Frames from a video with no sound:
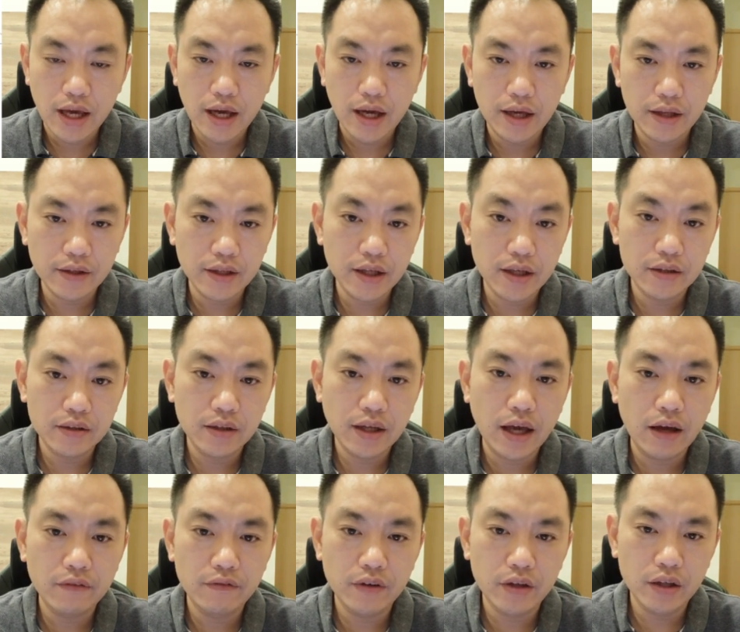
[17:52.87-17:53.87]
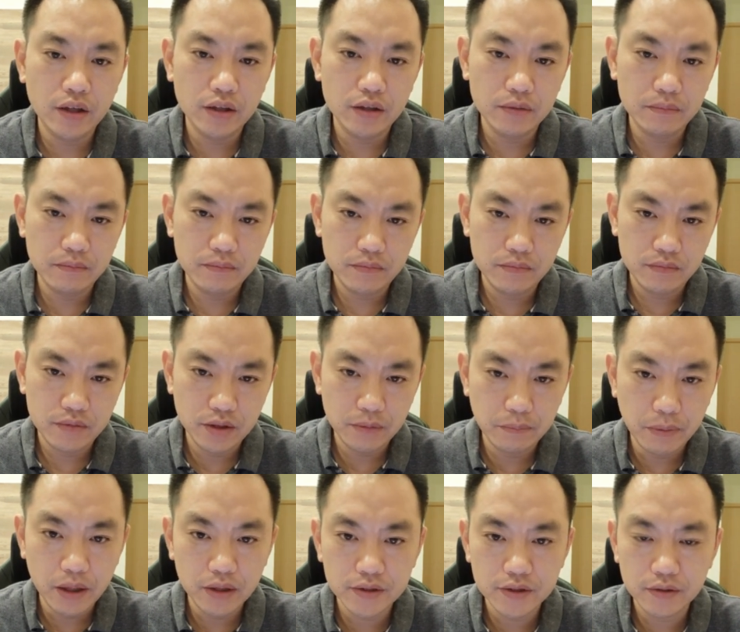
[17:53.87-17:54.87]
and then have a
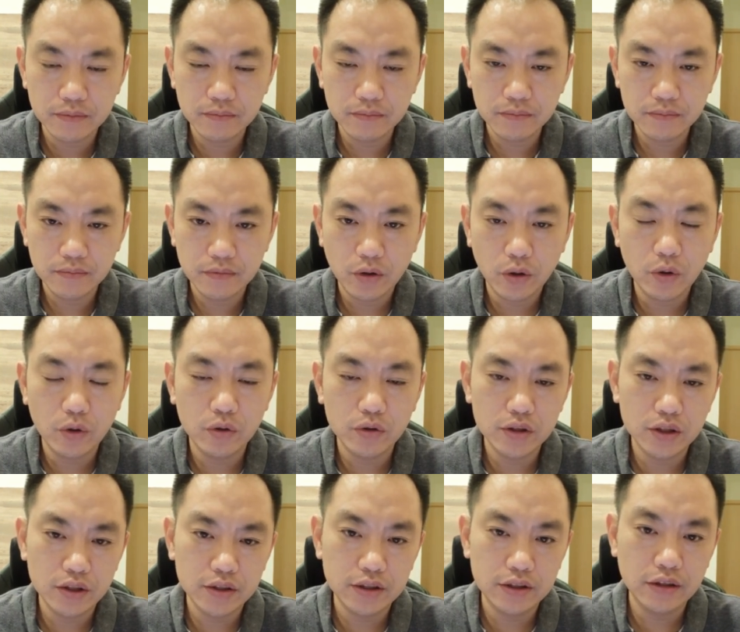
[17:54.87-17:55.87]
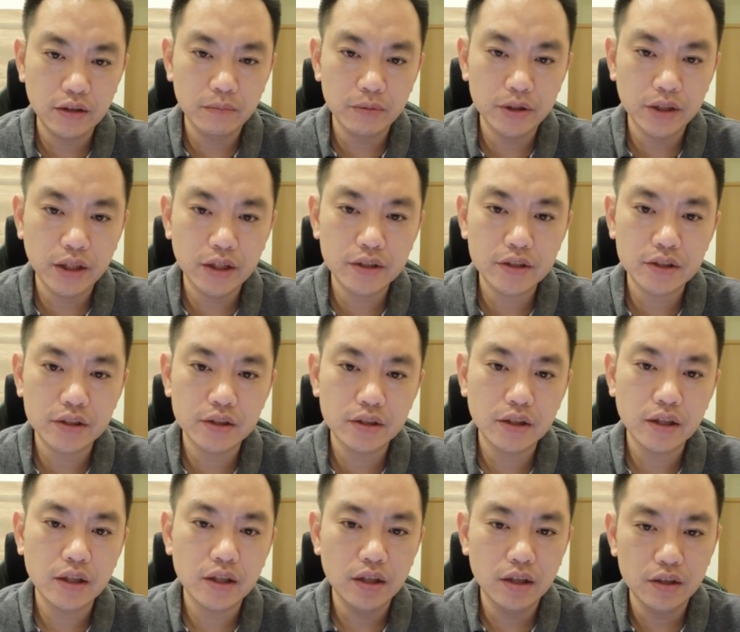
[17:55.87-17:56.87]
bottom or the denominator
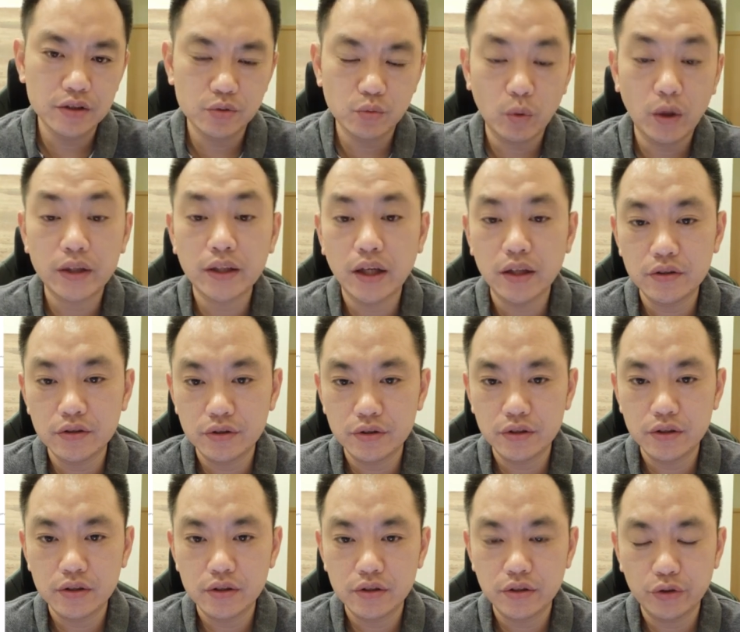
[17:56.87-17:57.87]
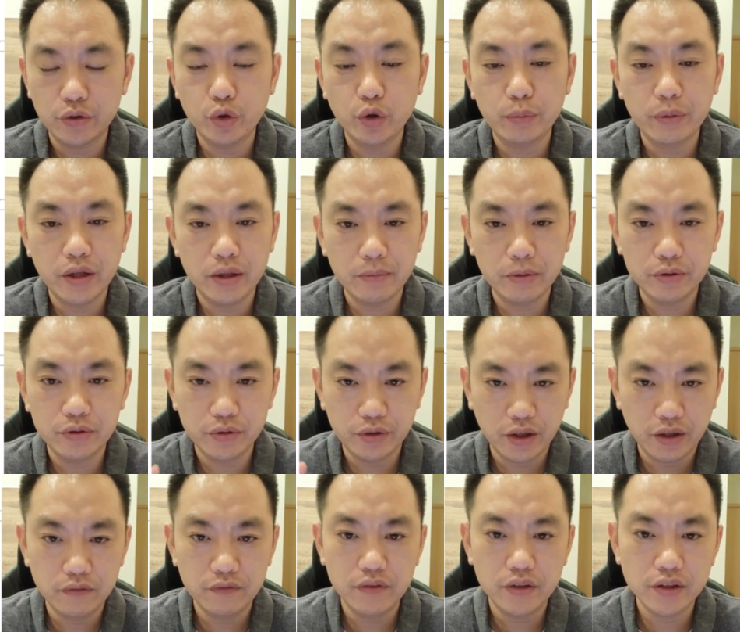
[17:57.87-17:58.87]
as 100. So you will be able to
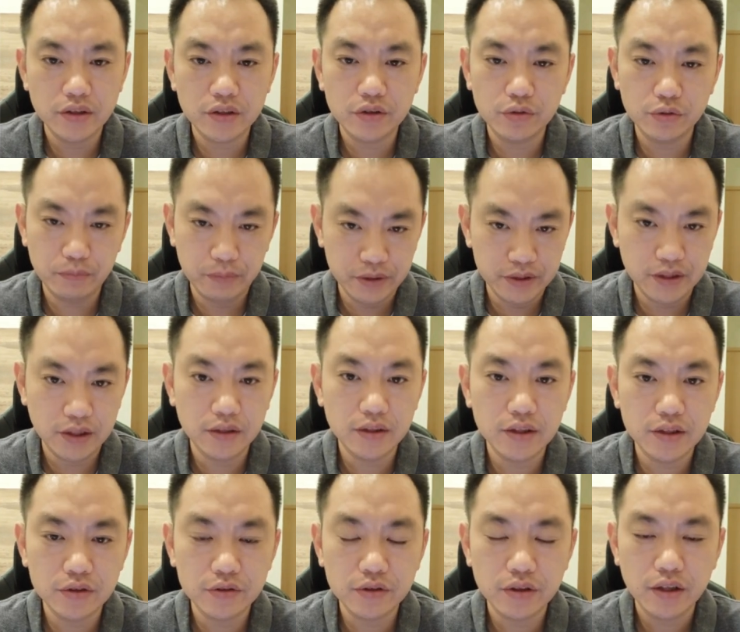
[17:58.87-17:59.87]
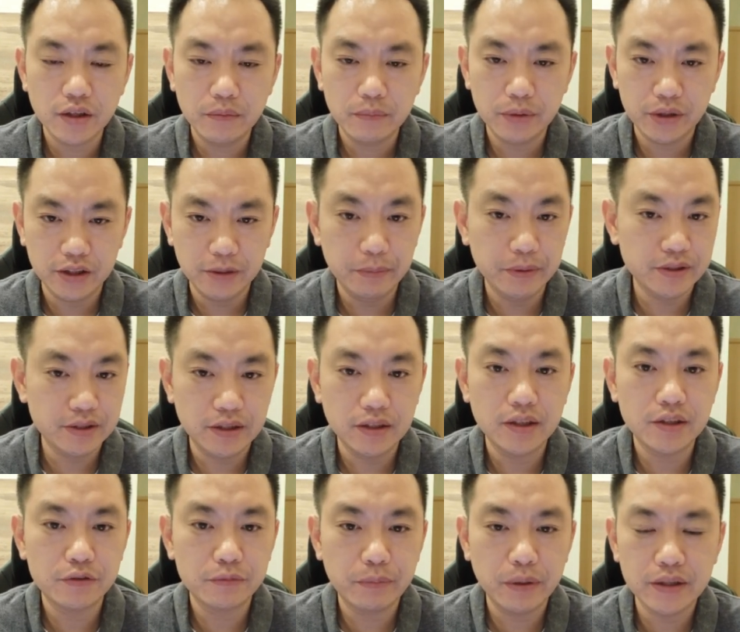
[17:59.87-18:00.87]
convert to percentage, because
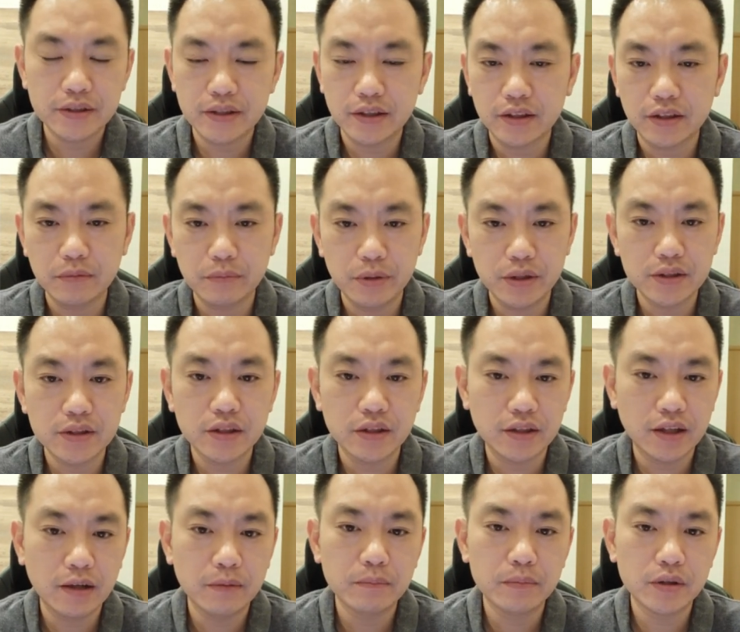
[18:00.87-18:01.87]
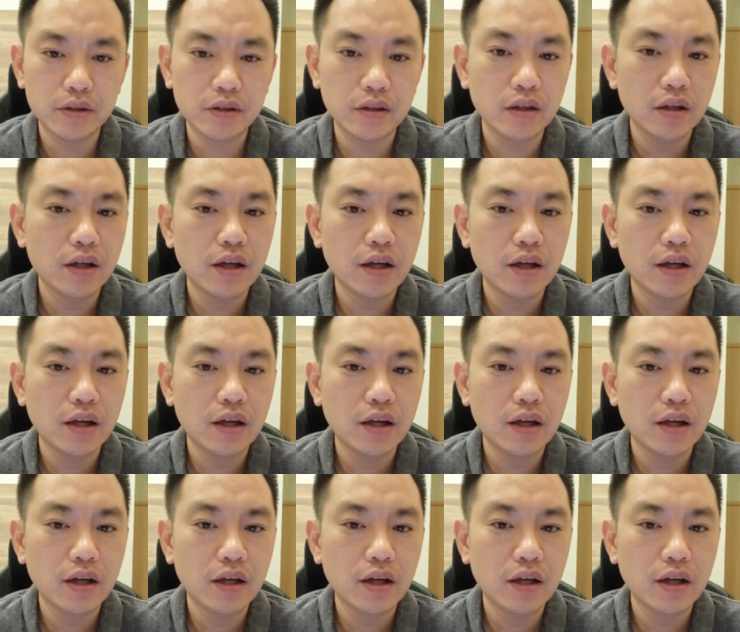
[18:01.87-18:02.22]
percentage basically means a number